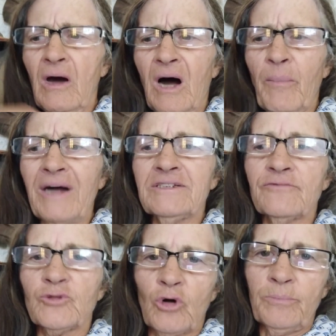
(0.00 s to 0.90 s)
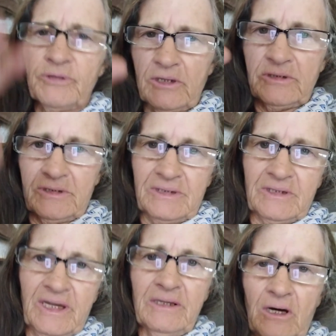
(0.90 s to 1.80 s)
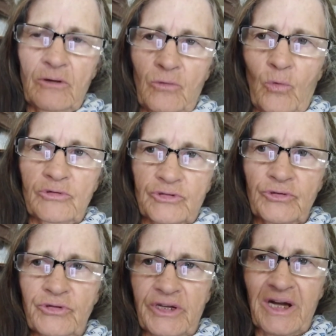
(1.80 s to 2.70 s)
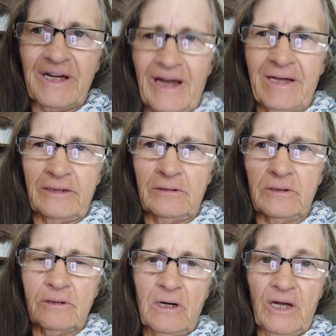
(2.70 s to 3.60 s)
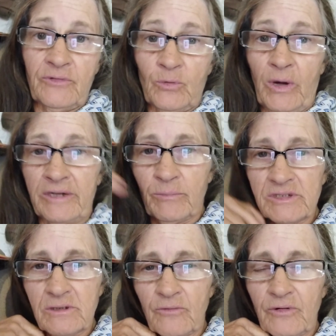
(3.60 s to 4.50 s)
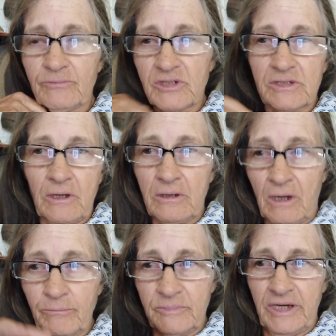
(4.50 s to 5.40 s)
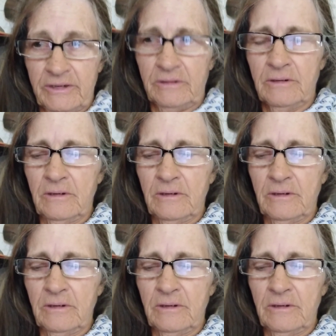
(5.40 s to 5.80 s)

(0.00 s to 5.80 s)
I might have dropped the kilo or two that I gained. I haven't weighed myself. I'm just like, I'm done.